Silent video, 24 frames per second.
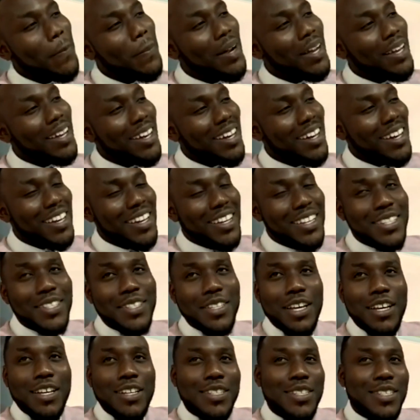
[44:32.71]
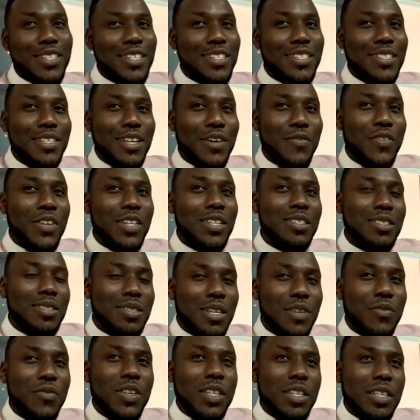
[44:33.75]
Too much. But
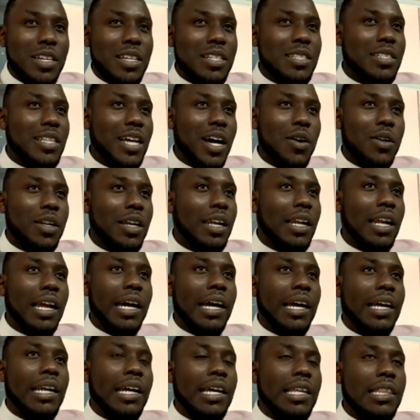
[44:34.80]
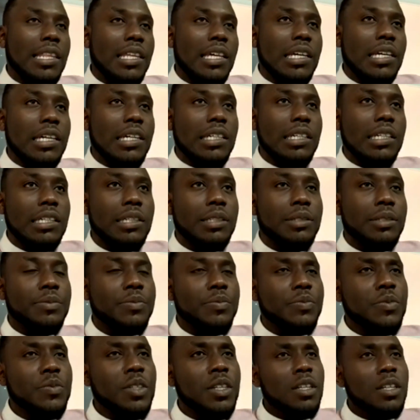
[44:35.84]
yeah, 7 years down the
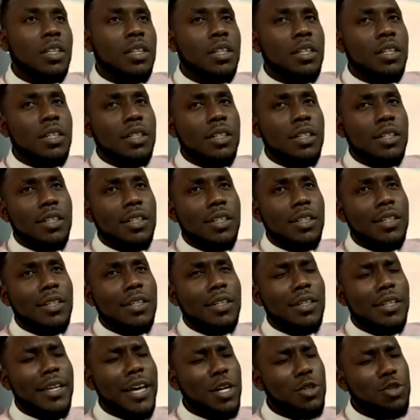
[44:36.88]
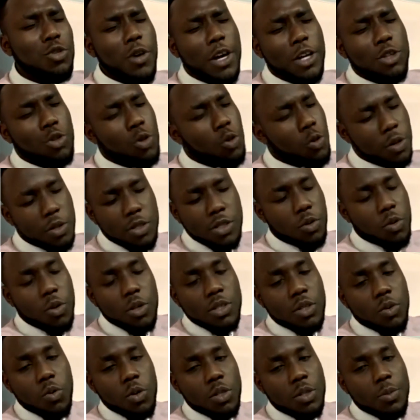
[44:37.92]
line, I think
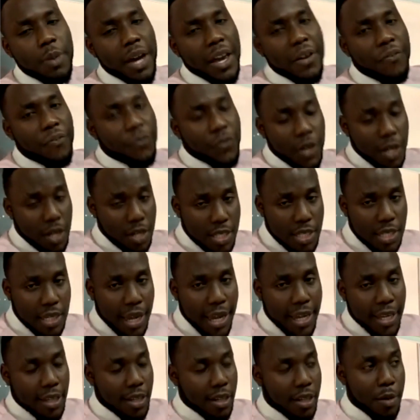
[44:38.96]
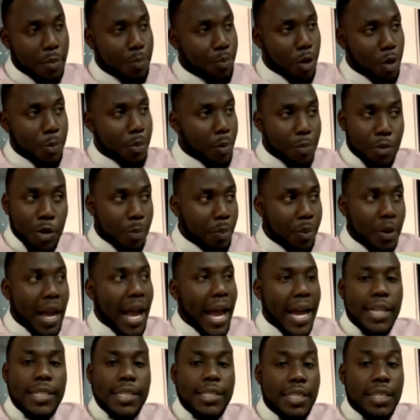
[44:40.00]
XOXO was my first
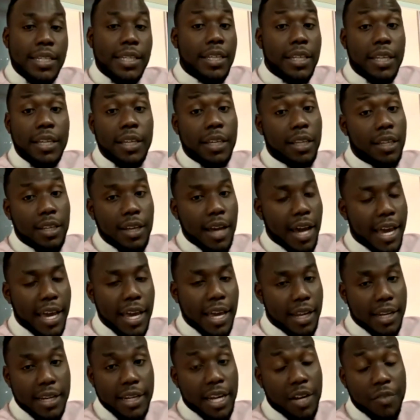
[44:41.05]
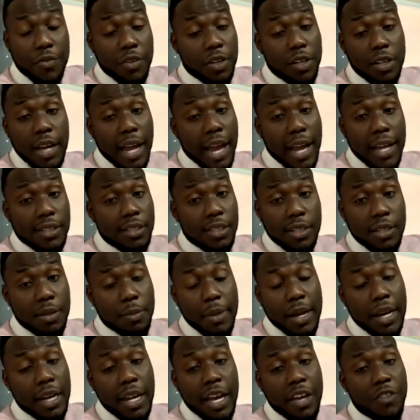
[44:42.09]
like proper acting gig. I
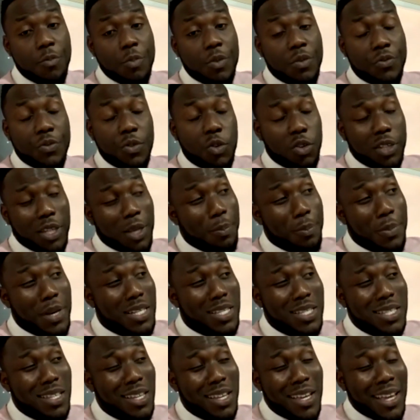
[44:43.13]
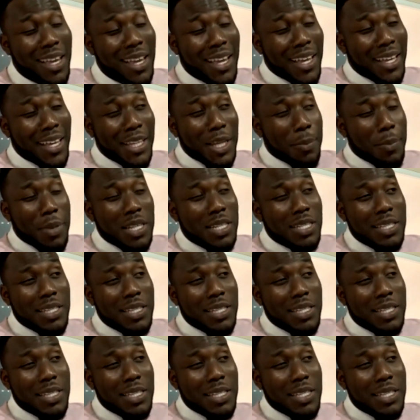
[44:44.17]
had never acted in my life before.